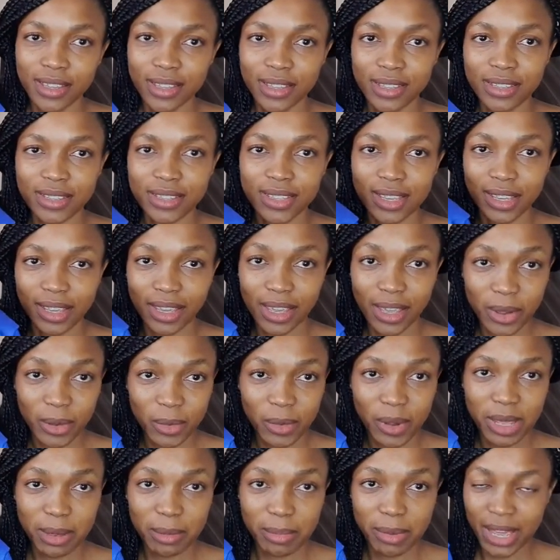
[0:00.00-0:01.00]
It's a
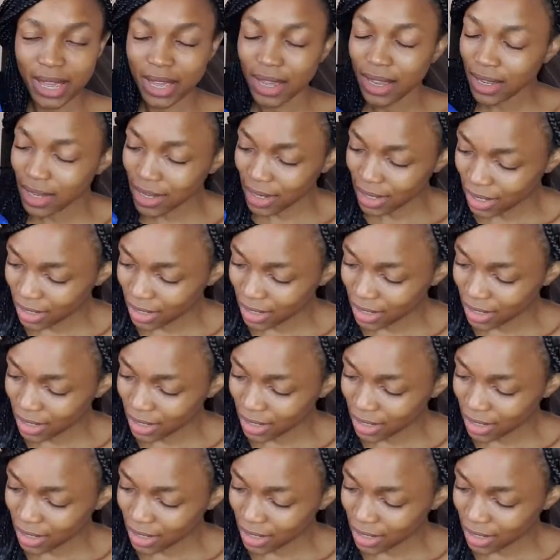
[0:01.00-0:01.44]
K-Way bag.